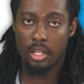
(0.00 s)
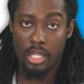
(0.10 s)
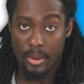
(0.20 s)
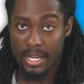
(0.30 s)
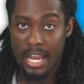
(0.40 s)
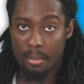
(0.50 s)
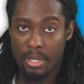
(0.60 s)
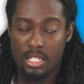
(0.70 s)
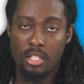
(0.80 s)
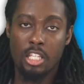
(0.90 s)
Now I gotta
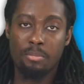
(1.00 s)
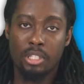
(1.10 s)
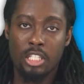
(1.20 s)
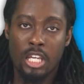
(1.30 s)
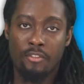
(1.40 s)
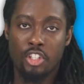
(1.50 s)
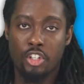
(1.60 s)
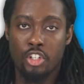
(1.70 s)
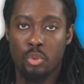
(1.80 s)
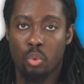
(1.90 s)
mention, these police
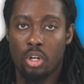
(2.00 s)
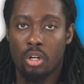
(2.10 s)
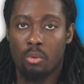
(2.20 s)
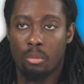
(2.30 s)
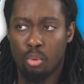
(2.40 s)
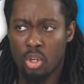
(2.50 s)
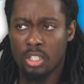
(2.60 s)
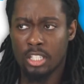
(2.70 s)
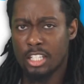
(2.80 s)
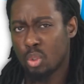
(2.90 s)
officers were
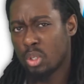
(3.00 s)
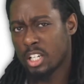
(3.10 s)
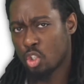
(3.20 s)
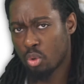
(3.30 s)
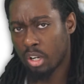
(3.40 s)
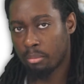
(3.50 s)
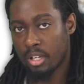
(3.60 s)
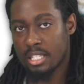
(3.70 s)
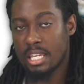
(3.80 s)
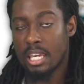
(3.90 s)
reportedly doing a drug
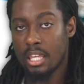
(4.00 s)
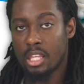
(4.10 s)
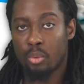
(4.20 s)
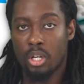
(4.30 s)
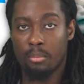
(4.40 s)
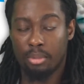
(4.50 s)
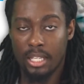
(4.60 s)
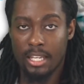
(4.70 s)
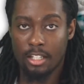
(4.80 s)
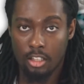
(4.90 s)
bust and they were in
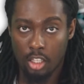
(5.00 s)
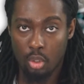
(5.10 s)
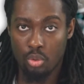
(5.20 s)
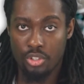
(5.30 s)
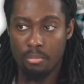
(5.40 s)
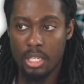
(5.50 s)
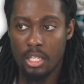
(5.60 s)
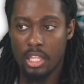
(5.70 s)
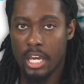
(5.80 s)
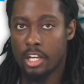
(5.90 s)
plain clothes,
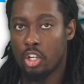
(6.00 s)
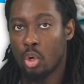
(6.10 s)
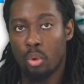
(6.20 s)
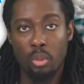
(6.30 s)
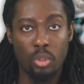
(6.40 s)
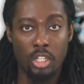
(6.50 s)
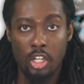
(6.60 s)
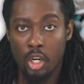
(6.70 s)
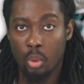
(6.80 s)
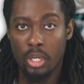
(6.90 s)
meaning that no one would
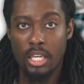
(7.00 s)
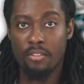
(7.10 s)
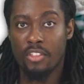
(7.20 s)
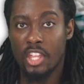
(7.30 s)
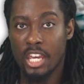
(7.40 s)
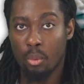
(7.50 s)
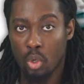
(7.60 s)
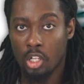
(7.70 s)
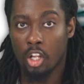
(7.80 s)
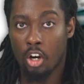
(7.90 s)
know if they
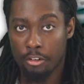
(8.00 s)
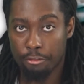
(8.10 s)
were law